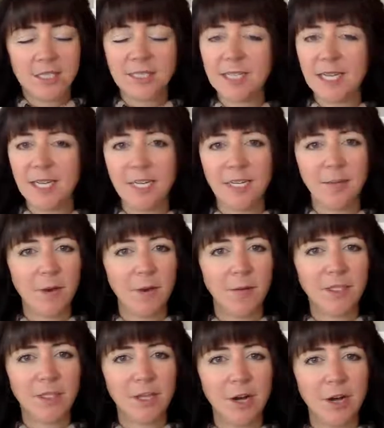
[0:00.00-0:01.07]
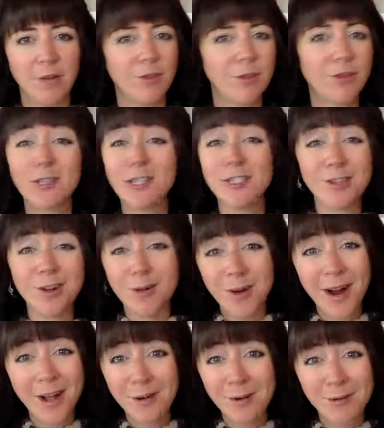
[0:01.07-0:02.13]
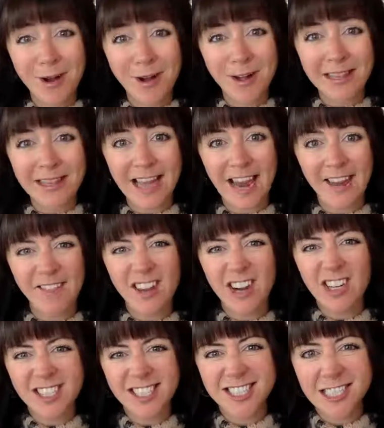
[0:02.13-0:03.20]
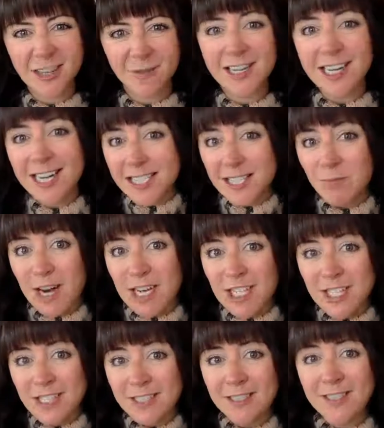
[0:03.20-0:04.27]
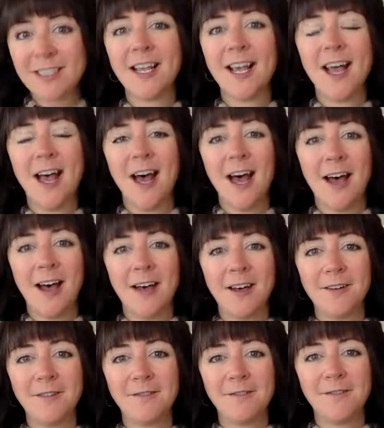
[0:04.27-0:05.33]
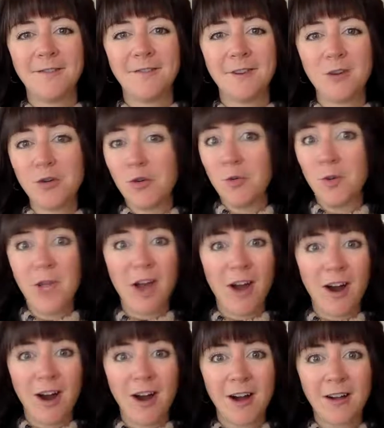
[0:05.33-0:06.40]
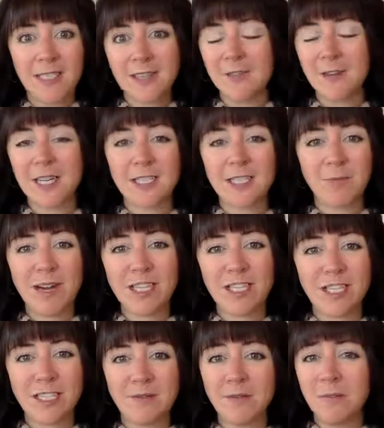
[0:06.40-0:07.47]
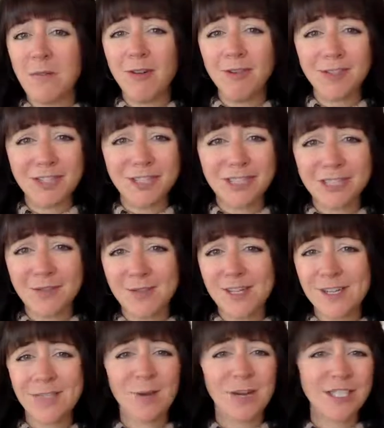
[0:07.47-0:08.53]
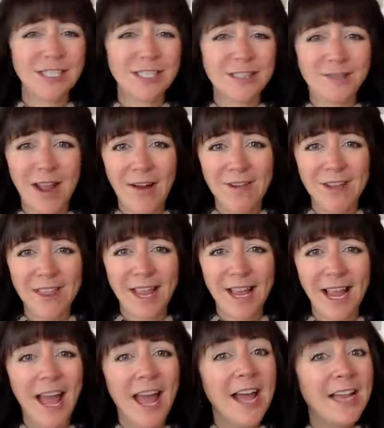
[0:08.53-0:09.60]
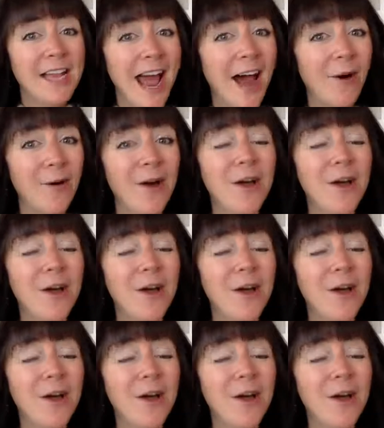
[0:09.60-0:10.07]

stated a moment ago, there is no right or wrong in life. There are just different expressions of who we are, different expressions of emotions, different expressions of everything. Now,